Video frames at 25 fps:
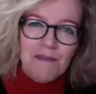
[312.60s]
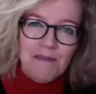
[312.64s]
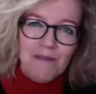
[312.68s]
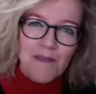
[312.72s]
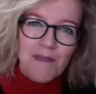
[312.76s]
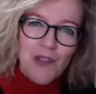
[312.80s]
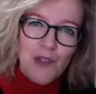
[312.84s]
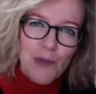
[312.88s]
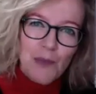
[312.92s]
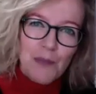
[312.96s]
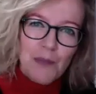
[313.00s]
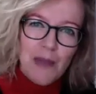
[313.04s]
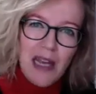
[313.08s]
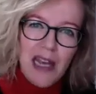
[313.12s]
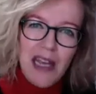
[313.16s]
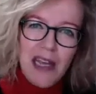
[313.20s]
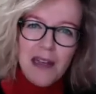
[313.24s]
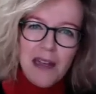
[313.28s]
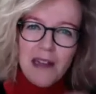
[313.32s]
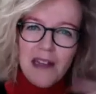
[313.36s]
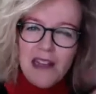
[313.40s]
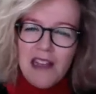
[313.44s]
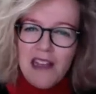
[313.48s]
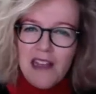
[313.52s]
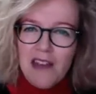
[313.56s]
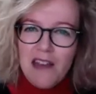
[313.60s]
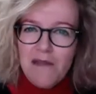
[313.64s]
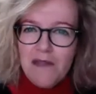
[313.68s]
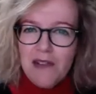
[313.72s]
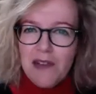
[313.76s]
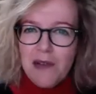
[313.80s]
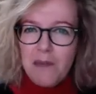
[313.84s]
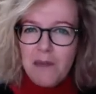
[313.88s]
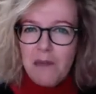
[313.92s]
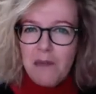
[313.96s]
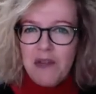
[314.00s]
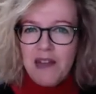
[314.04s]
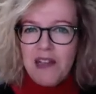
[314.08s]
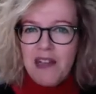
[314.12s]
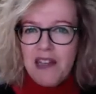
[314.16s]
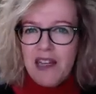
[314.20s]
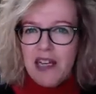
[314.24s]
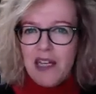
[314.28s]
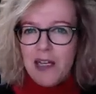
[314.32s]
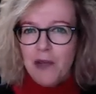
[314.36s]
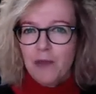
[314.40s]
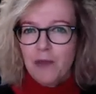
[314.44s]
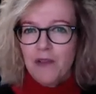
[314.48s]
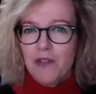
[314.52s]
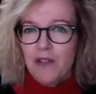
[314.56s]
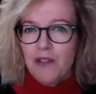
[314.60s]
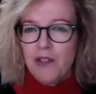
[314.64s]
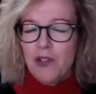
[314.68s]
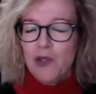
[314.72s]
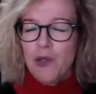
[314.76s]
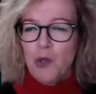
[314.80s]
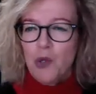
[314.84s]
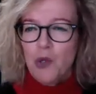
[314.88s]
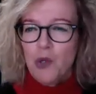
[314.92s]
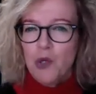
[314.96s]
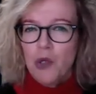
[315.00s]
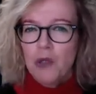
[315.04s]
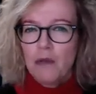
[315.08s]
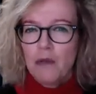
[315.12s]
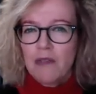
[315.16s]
You may even be able to